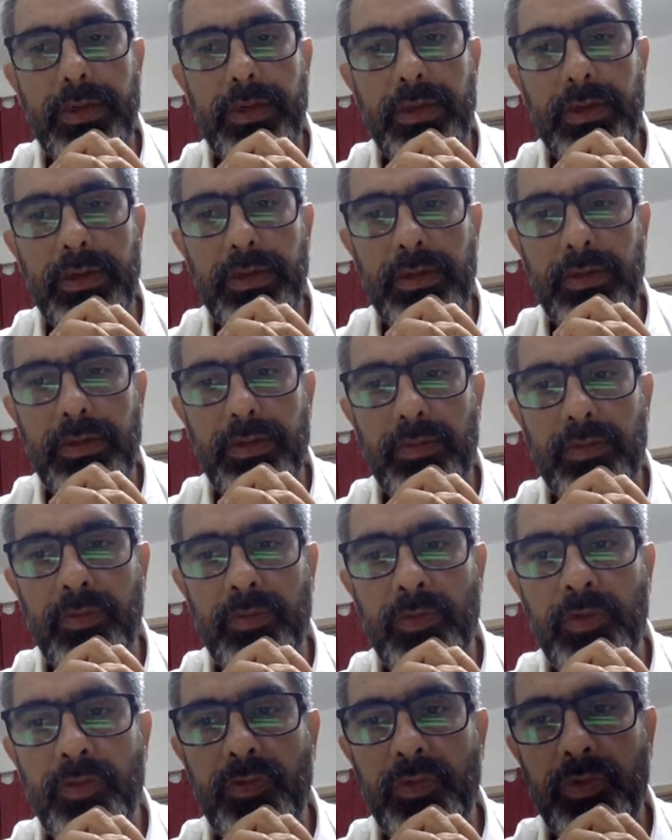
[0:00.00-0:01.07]
and
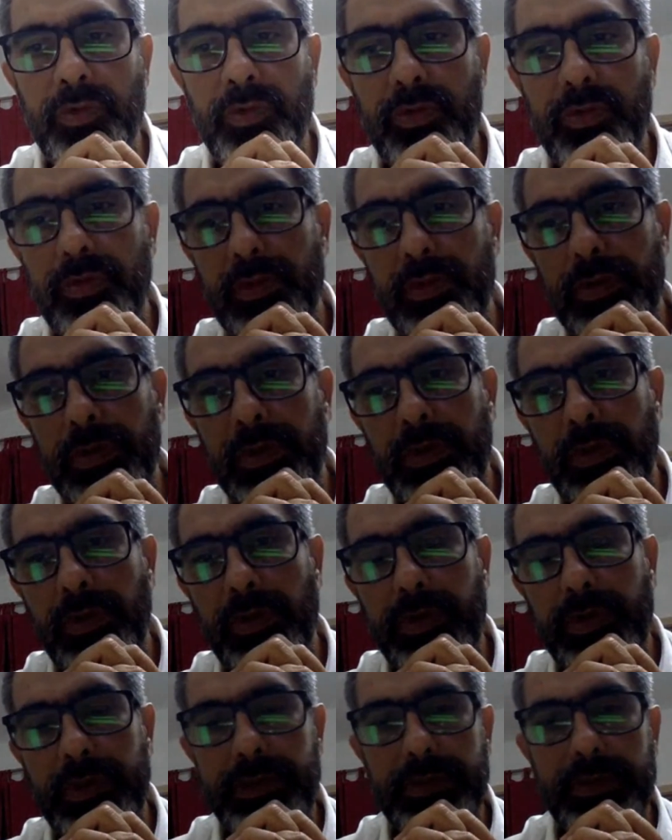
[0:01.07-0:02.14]
move to the
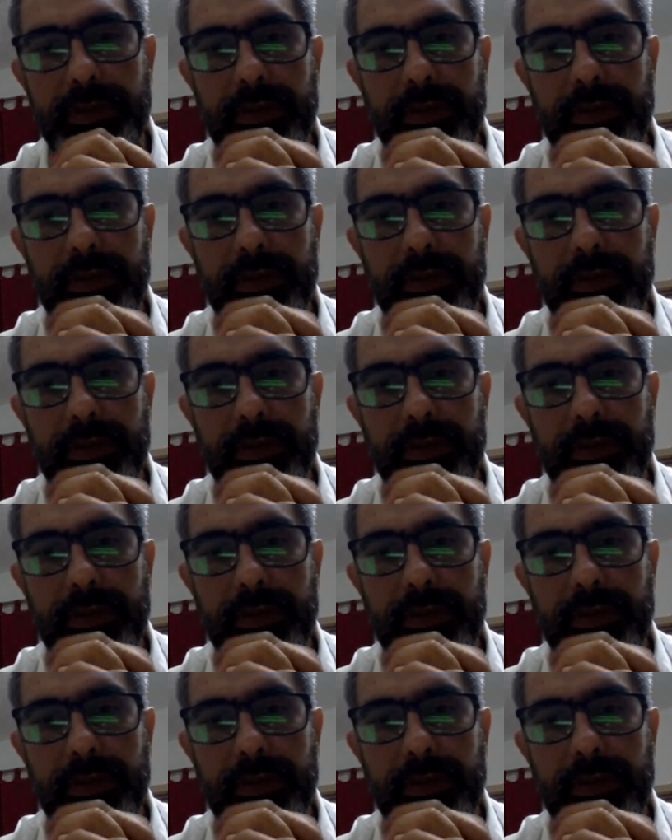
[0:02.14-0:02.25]
audience?